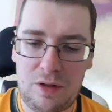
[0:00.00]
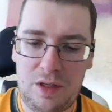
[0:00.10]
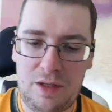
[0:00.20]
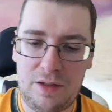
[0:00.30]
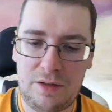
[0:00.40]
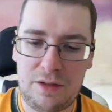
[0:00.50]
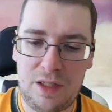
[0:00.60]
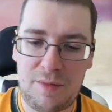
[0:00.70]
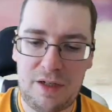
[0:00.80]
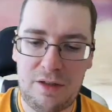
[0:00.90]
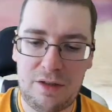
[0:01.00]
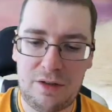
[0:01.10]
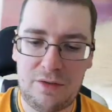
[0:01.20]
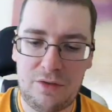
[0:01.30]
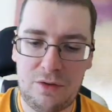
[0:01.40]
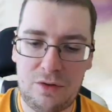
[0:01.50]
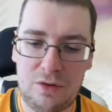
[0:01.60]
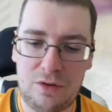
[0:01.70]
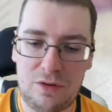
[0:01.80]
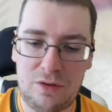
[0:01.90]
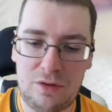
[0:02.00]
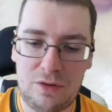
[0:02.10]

He is the manager for